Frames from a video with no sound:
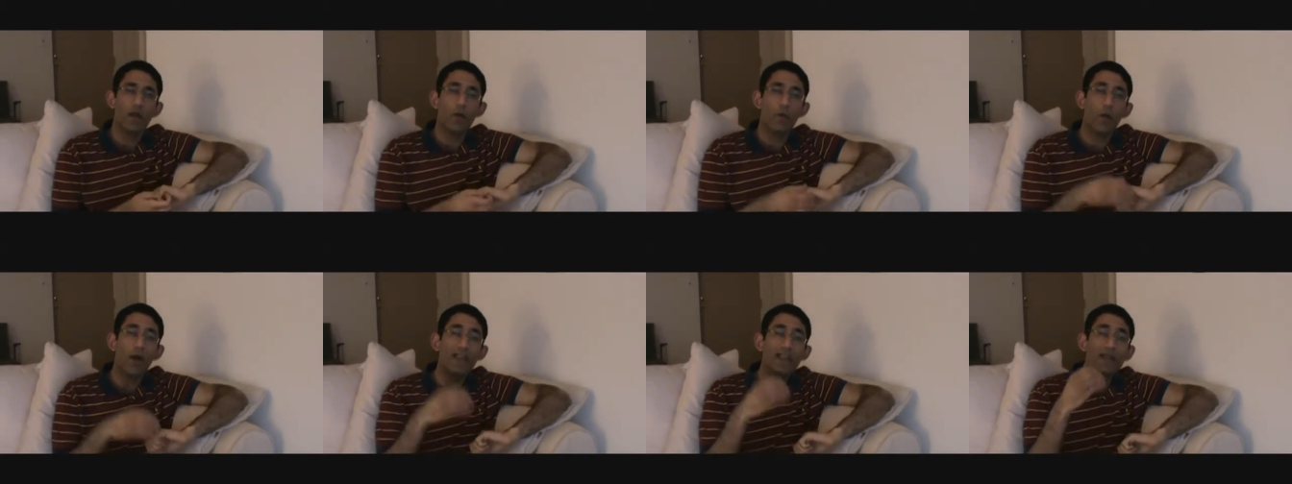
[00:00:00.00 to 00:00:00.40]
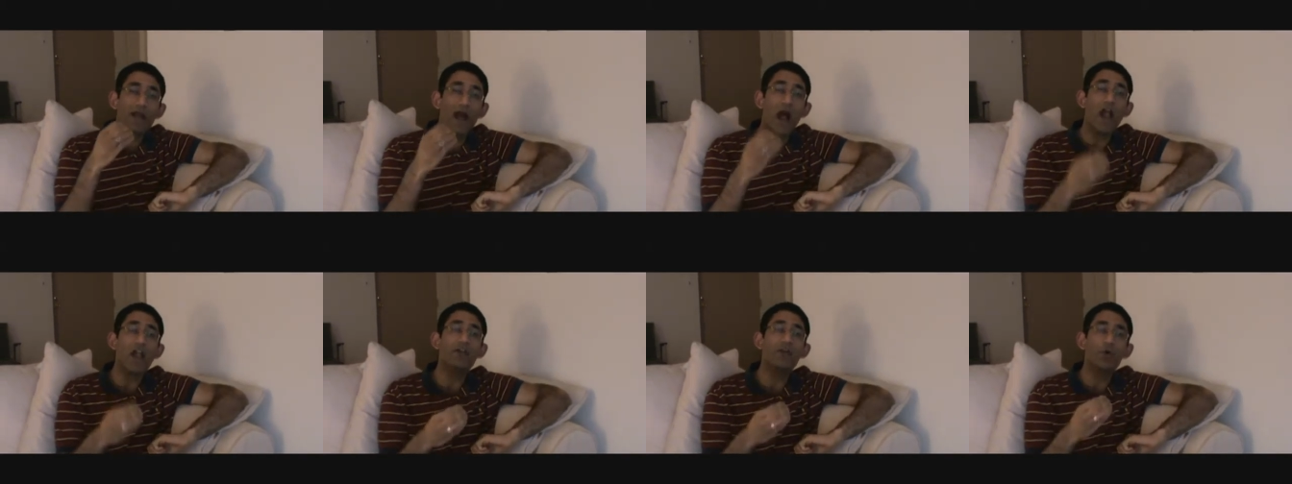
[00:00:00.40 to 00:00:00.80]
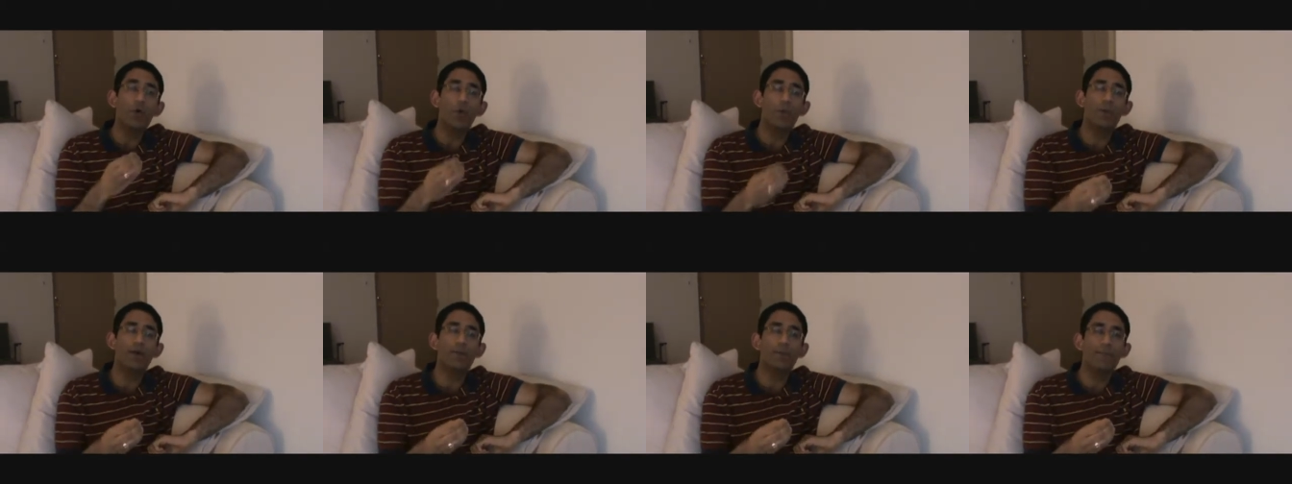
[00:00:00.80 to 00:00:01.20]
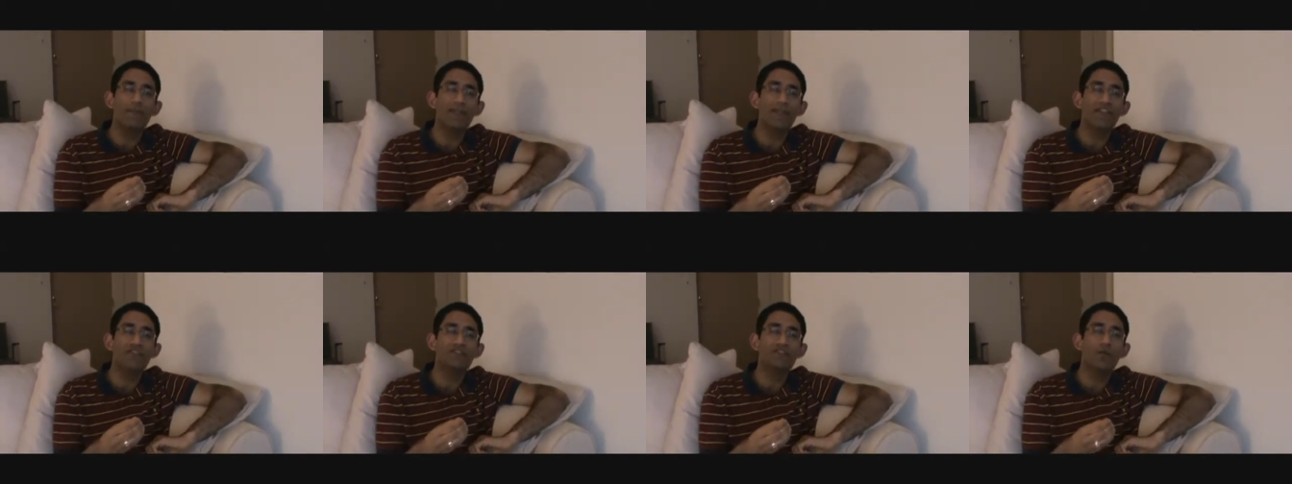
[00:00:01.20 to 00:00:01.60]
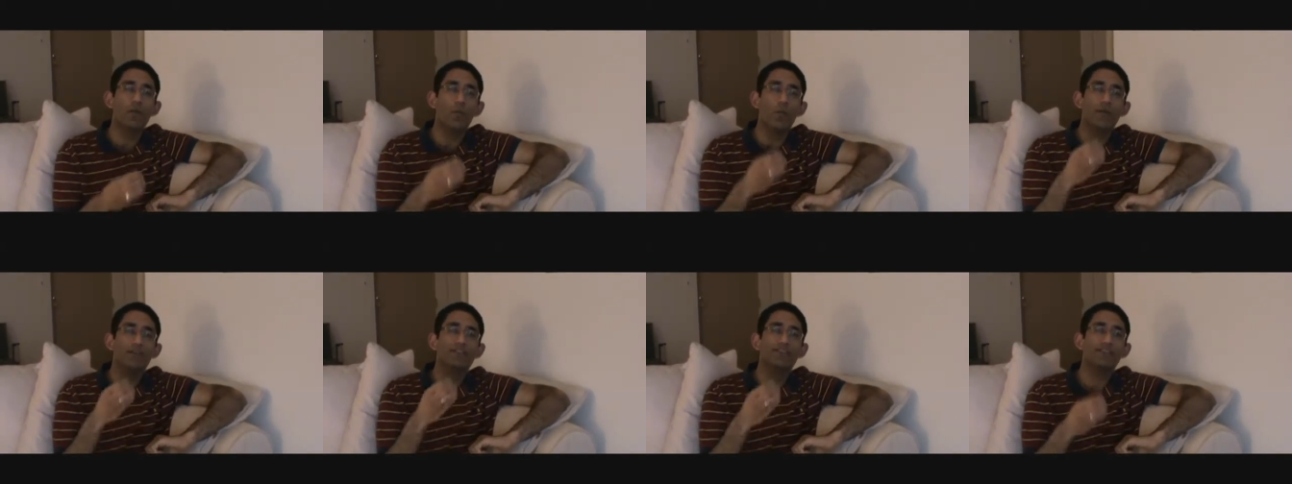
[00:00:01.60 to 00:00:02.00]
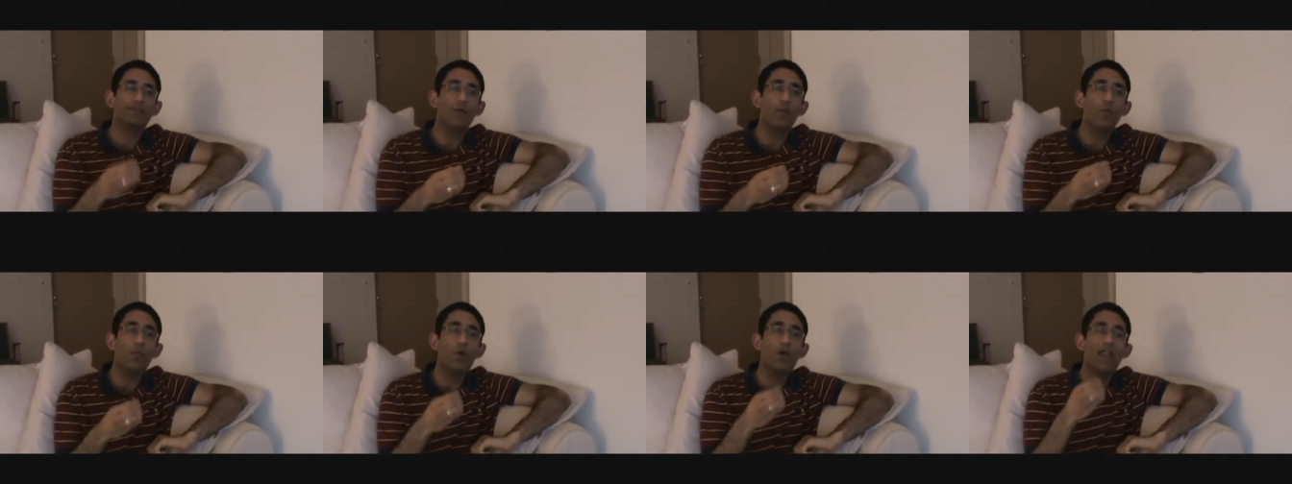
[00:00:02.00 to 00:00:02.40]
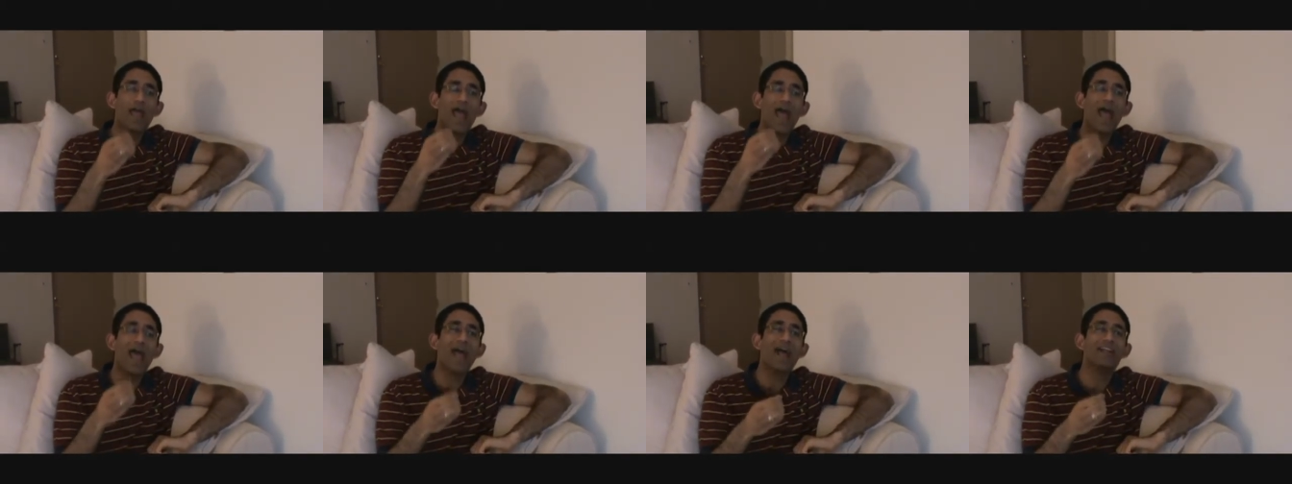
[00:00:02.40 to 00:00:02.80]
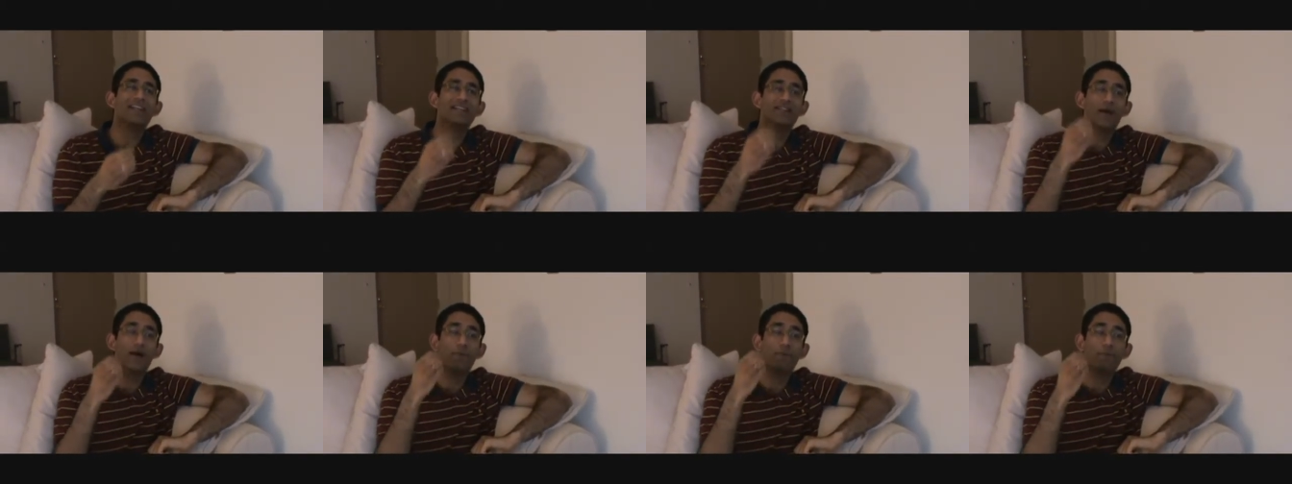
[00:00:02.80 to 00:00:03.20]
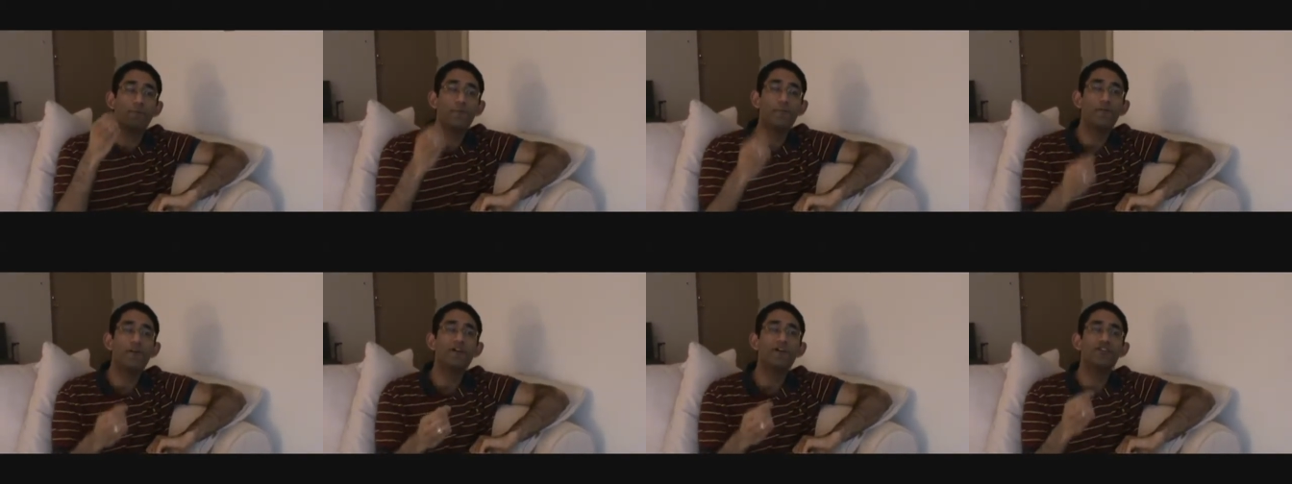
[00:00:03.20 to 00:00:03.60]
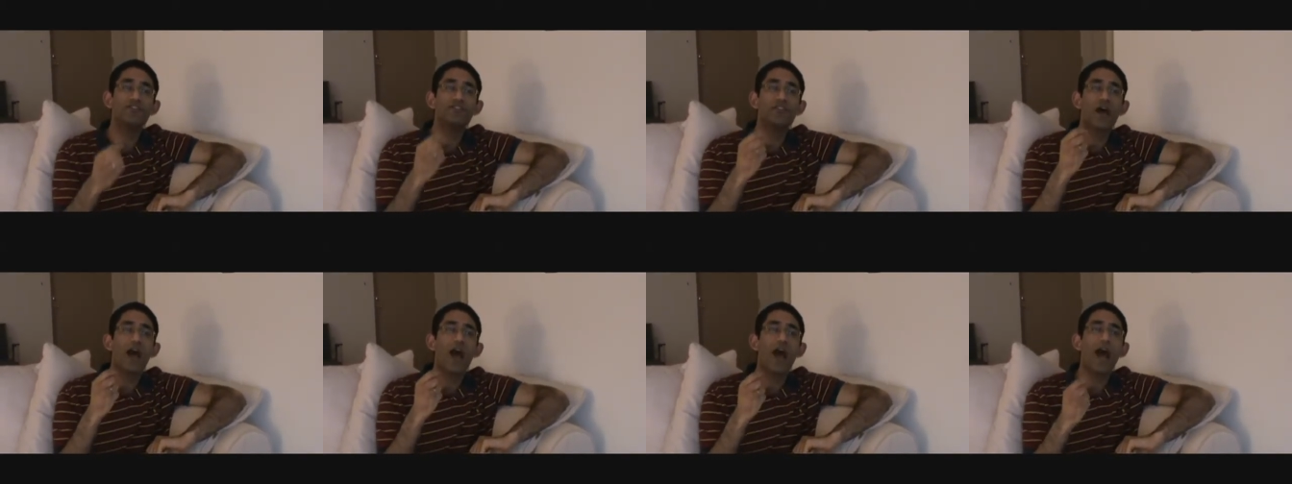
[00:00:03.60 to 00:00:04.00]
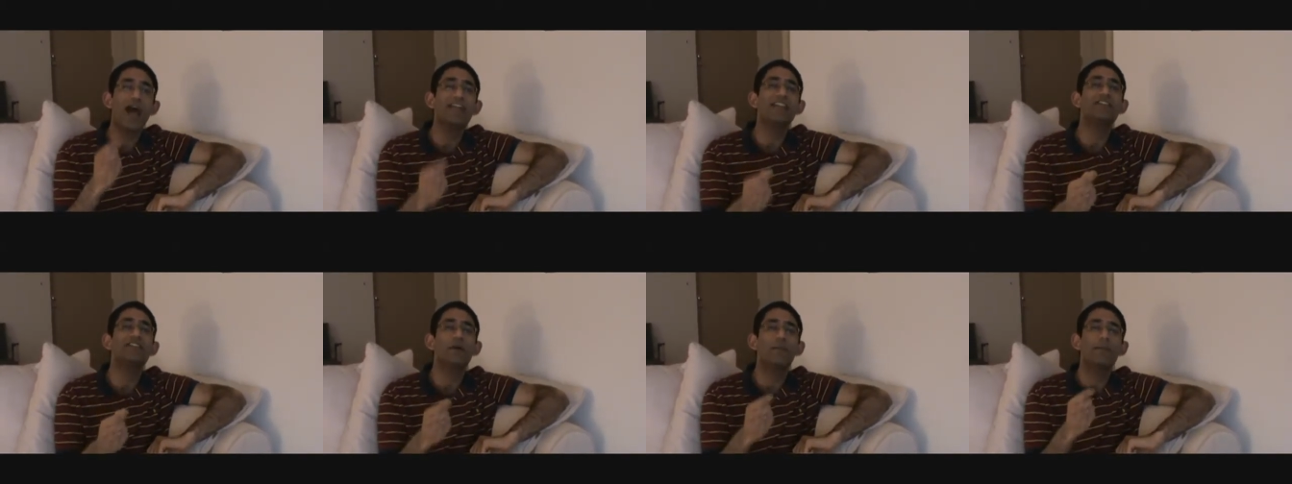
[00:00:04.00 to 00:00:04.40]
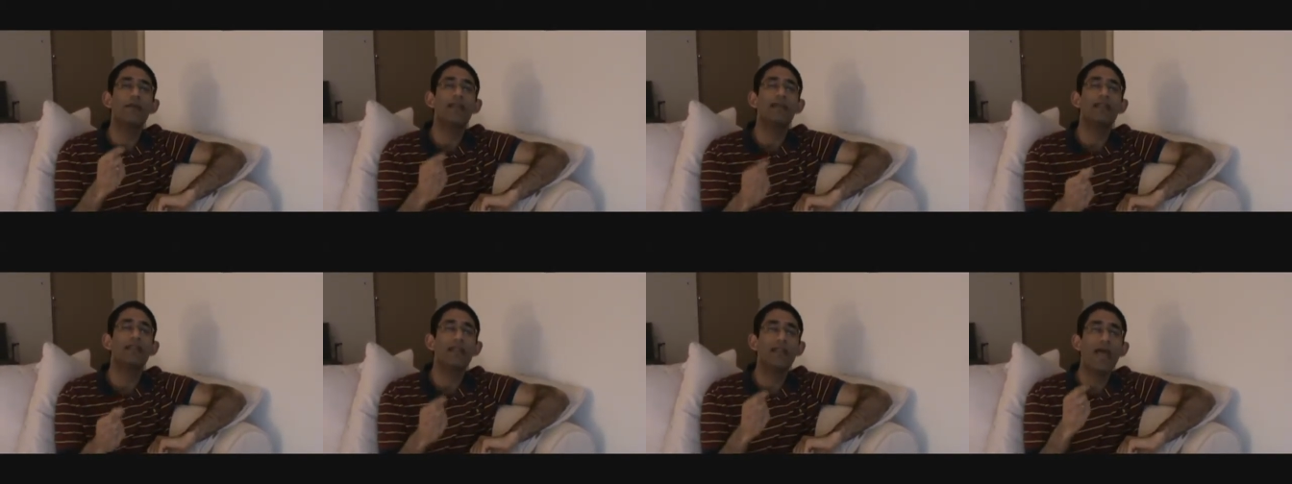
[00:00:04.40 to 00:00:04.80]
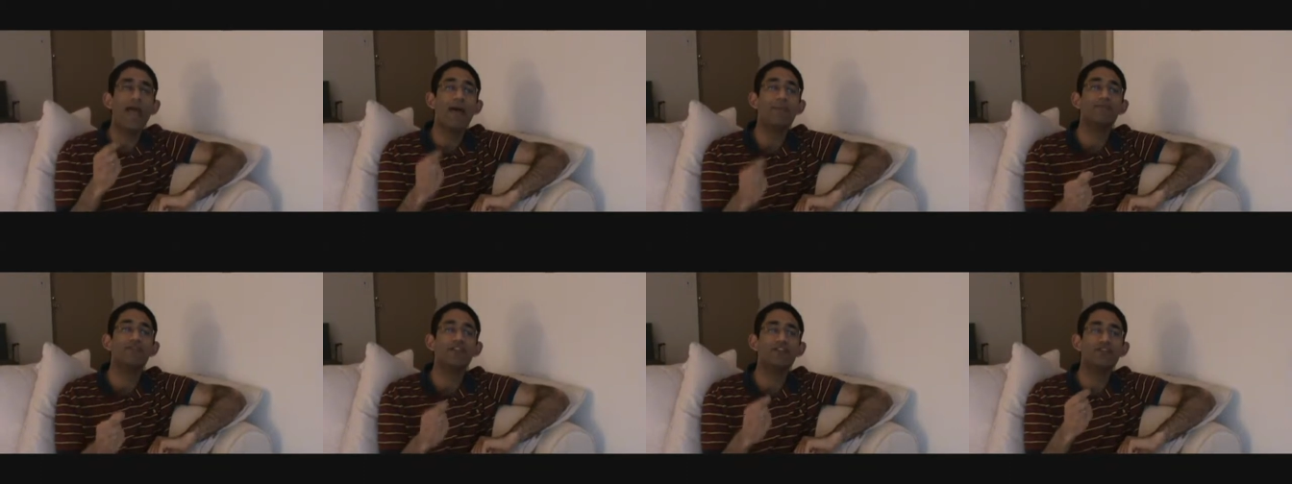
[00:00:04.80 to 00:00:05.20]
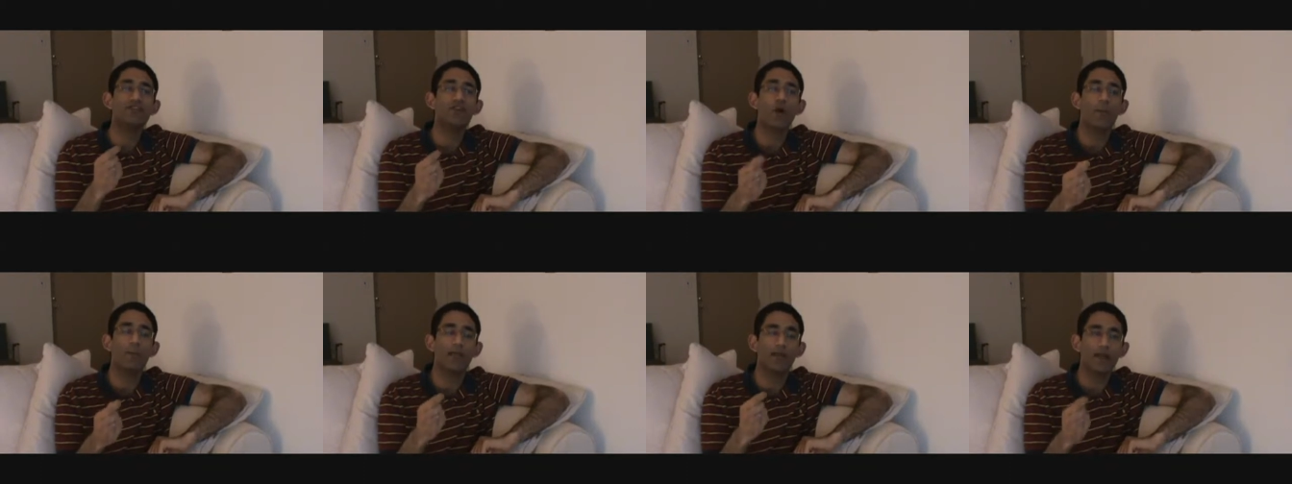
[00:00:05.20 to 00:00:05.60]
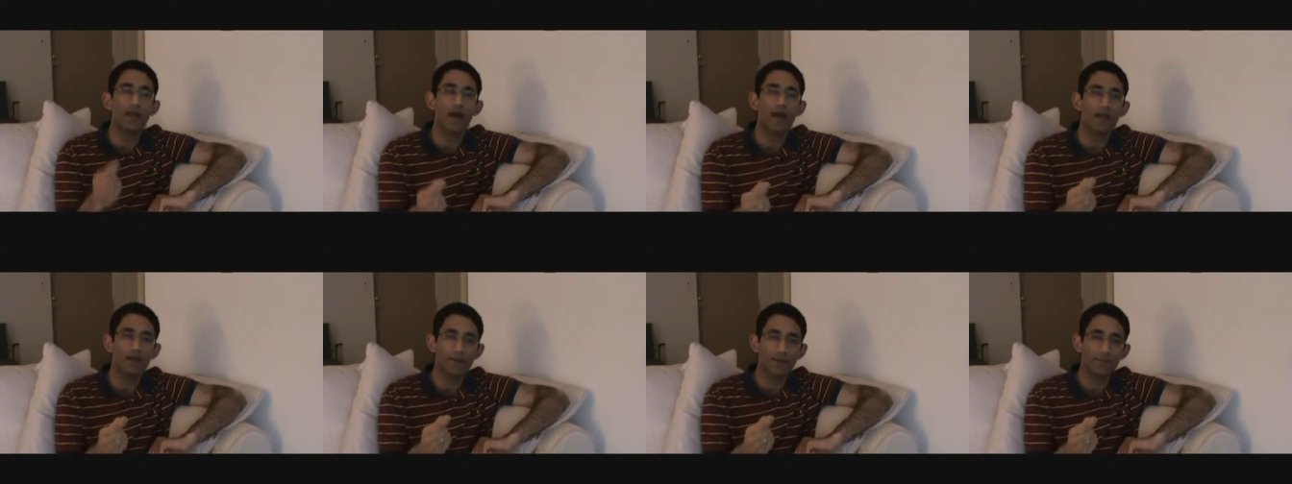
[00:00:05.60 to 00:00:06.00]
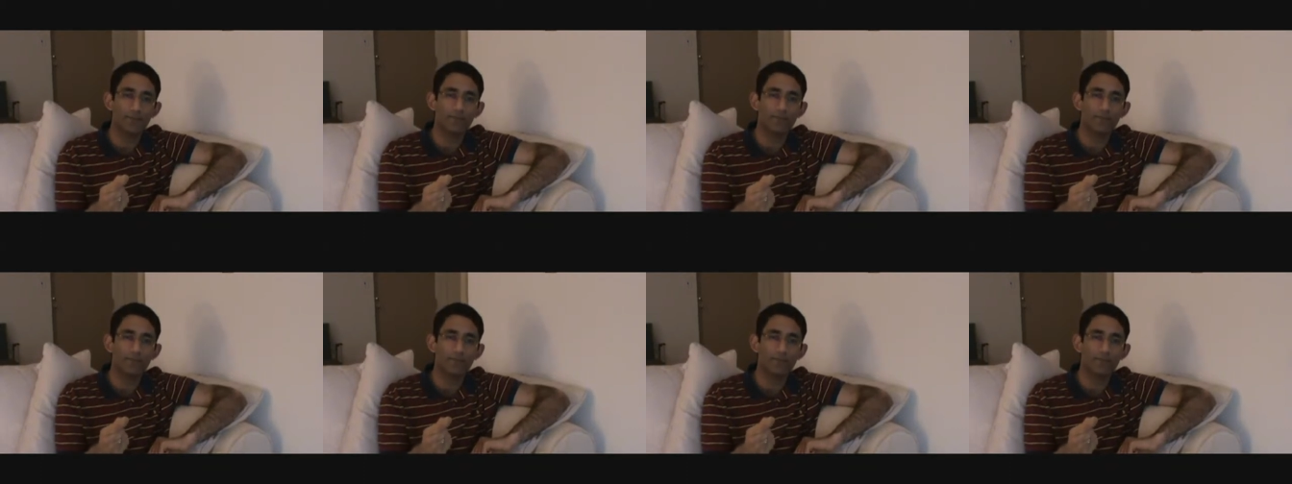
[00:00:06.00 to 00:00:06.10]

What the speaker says: While cart open means when someone adds a first item in an empty shopping cart.